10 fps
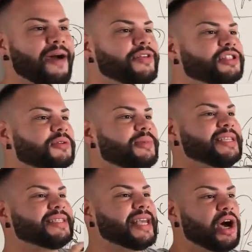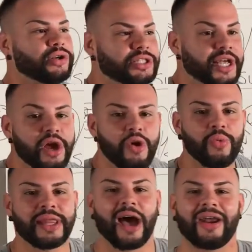having to be salesy,
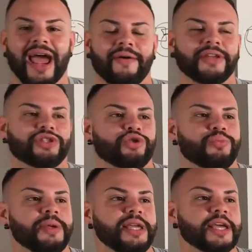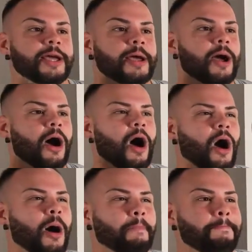without having to be
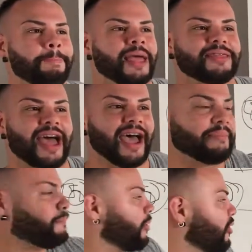that